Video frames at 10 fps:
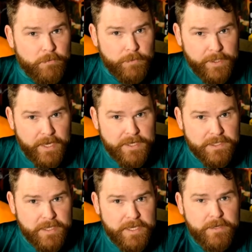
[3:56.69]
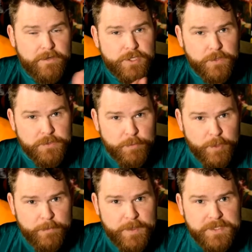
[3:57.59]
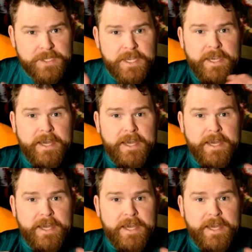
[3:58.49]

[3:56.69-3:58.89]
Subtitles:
really nicely, shows her purpose,